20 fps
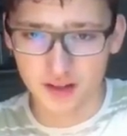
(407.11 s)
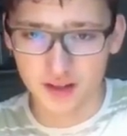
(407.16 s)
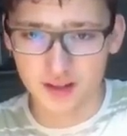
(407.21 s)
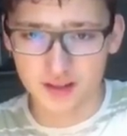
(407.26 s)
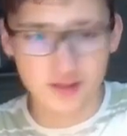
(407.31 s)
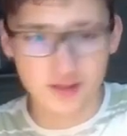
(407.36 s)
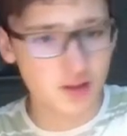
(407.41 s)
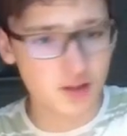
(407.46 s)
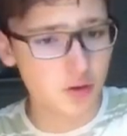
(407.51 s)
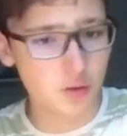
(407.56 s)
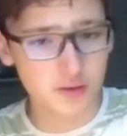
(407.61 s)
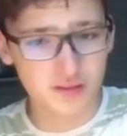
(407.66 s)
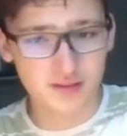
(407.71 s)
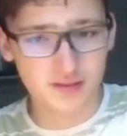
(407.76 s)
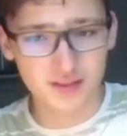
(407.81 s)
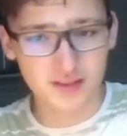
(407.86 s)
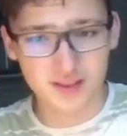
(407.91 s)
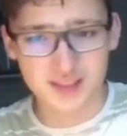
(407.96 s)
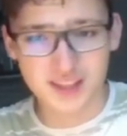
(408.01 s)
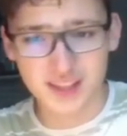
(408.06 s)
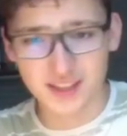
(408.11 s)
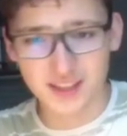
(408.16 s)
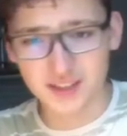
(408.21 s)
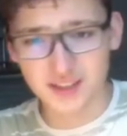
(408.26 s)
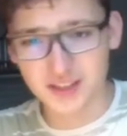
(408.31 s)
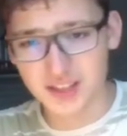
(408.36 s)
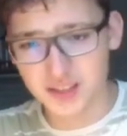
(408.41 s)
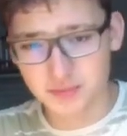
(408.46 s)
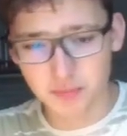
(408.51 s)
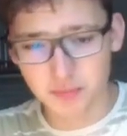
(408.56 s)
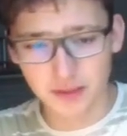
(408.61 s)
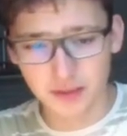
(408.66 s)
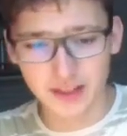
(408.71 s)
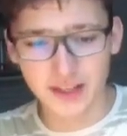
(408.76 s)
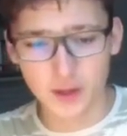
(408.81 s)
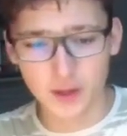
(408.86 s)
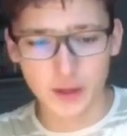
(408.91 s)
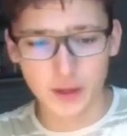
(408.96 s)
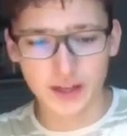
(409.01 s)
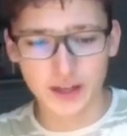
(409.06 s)
So you see, you just play
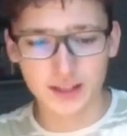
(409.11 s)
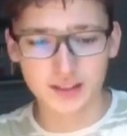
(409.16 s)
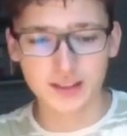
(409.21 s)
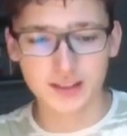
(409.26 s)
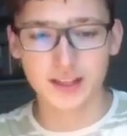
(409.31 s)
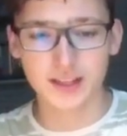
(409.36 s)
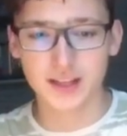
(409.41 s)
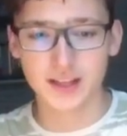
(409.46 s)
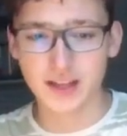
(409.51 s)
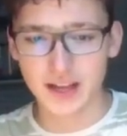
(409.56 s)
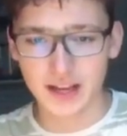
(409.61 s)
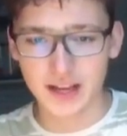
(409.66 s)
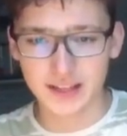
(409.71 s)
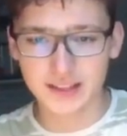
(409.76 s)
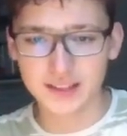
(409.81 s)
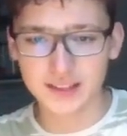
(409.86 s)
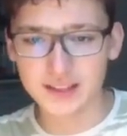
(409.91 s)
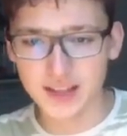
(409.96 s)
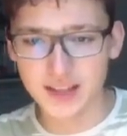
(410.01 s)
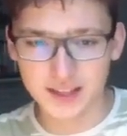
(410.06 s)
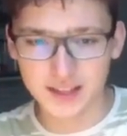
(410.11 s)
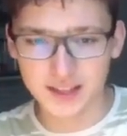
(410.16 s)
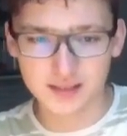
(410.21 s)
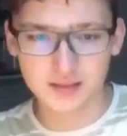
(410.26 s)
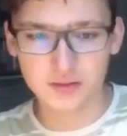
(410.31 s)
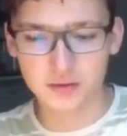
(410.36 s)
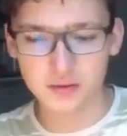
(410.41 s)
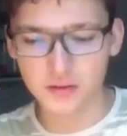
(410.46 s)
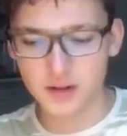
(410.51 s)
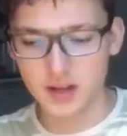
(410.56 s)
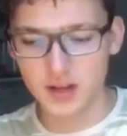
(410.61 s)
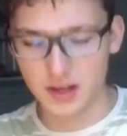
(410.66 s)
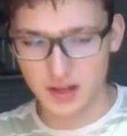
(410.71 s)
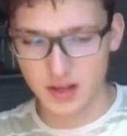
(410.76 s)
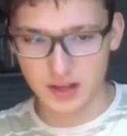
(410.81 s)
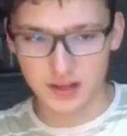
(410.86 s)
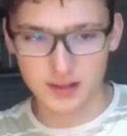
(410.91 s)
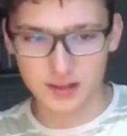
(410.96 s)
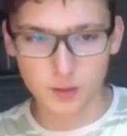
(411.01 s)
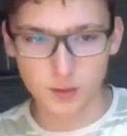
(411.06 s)
quickly, and he has to
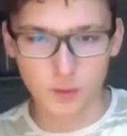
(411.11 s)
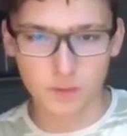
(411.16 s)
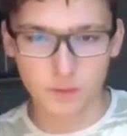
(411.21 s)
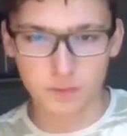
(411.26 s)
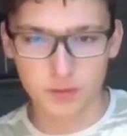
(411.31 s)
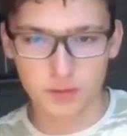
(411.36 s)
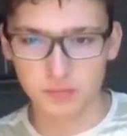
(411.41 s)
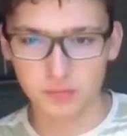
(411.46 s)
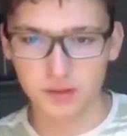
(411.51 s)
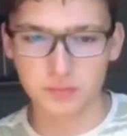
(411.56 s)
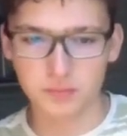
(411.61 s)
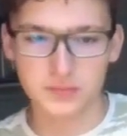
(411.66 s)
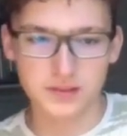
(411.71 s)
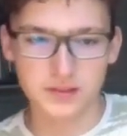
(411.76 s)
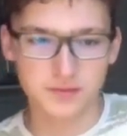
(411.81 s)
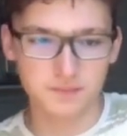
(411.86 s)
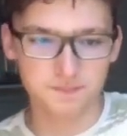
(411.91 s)
solve problems.